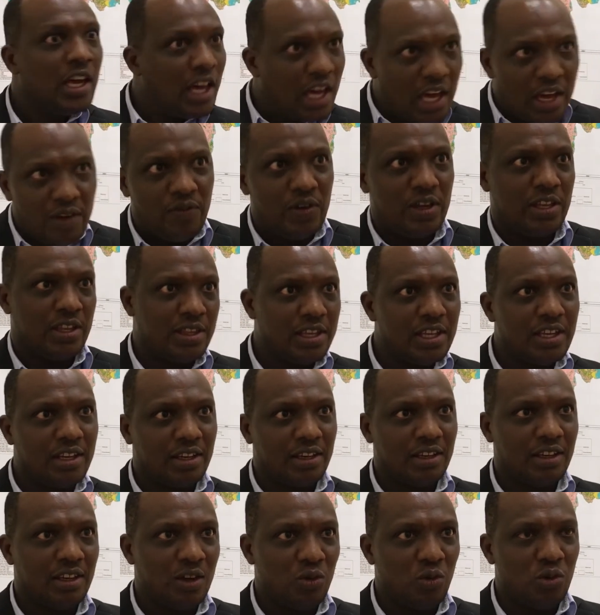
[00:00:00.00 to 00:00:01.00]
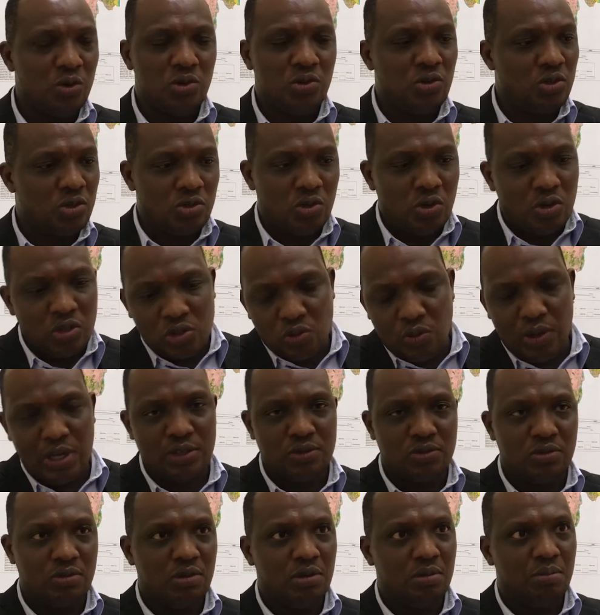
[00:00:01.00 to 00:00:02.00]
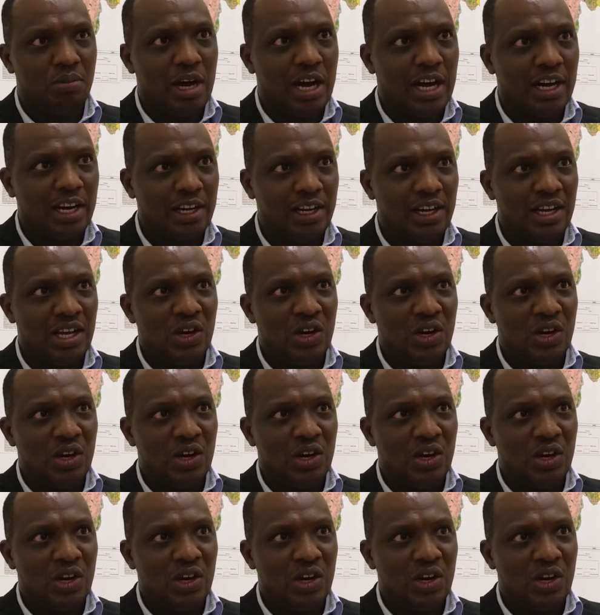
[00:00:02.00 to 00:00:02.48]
everything. We do not want to go back.